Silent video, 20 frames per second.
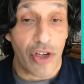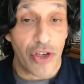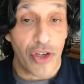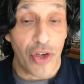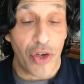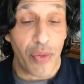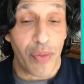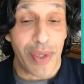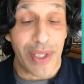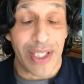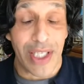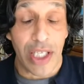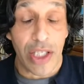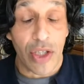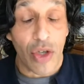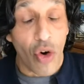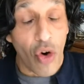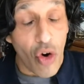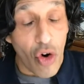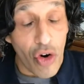a new
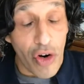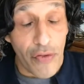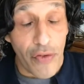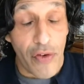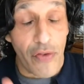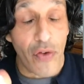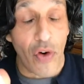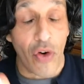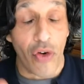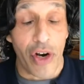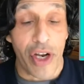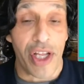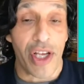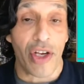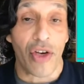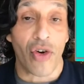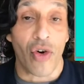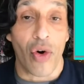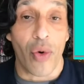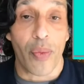business, or if you've already
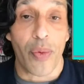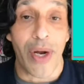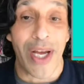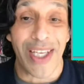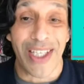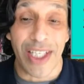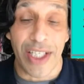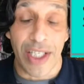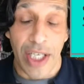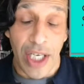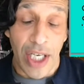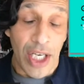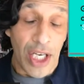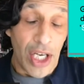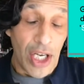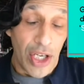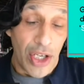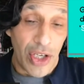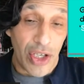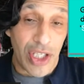incorporated,
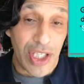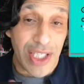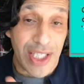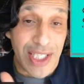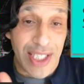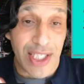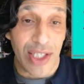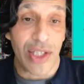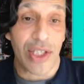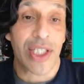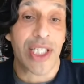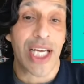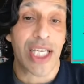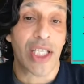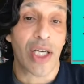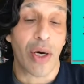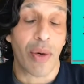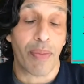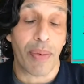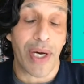you can still
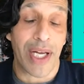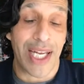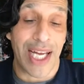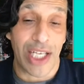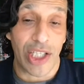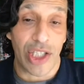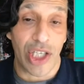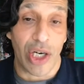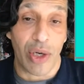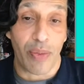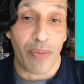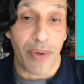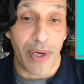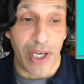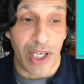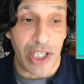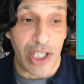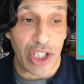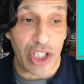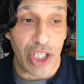set up an agile
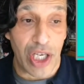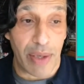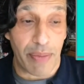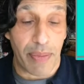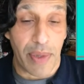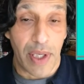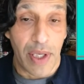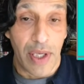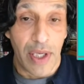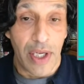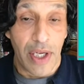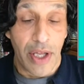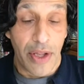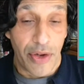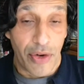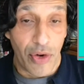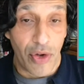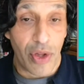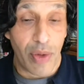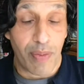partnership
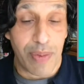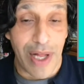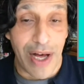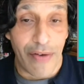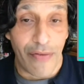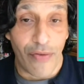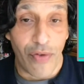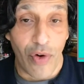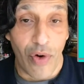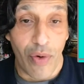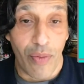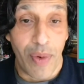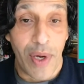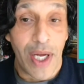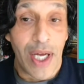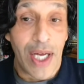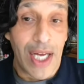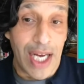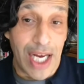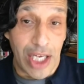through the platform
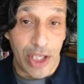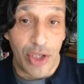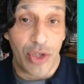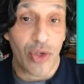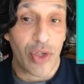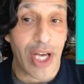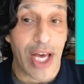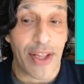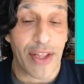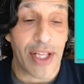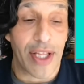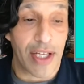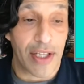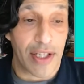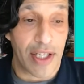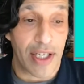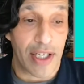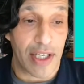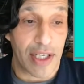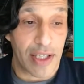and you'll get
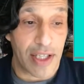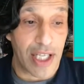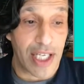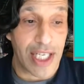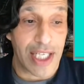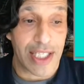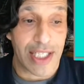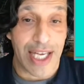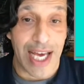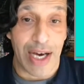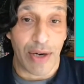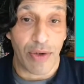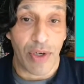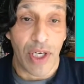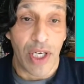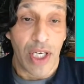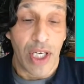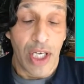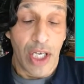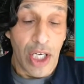the discount.
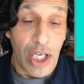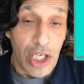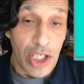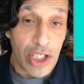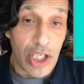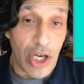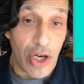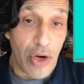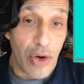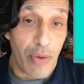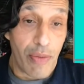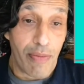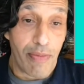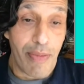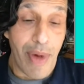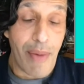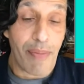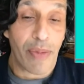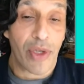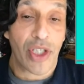So
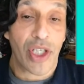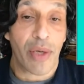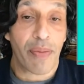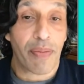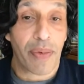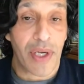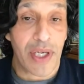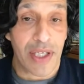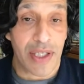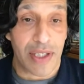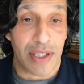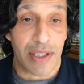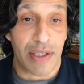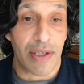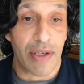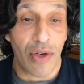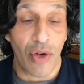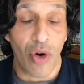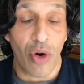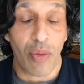membership is
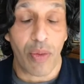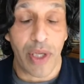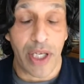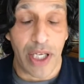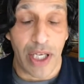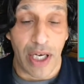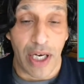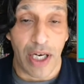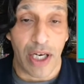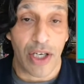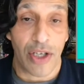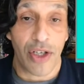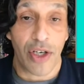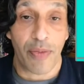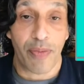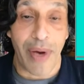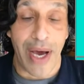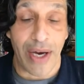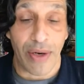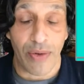normally
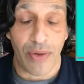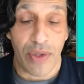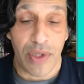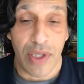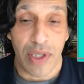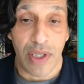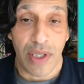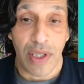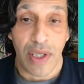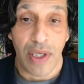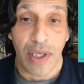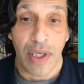£100